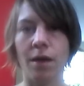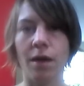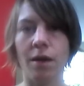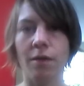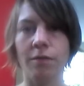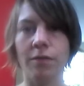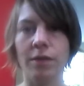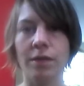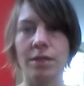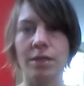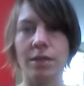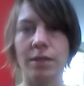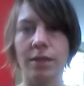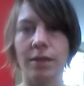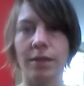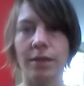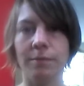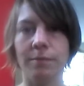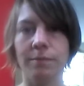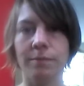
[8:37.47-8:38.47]

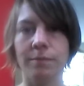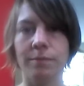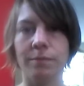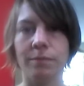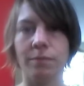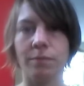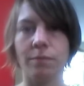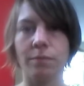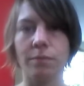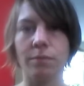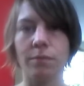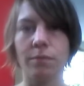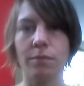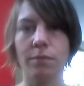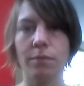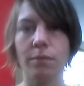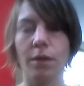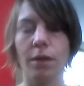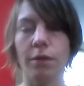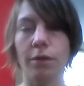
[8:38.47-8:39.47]
obviously
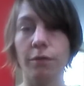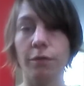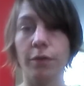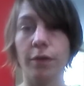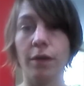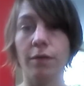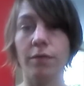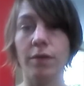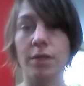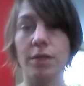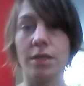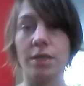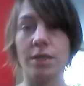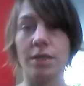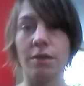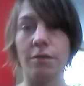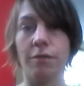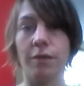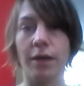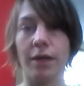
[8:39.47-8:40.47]
the forgiveness is
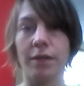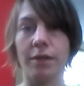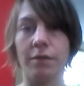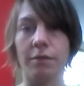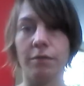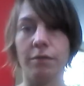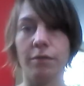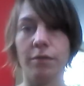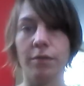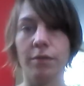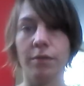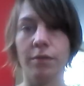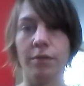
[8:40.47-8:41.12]
ineffective.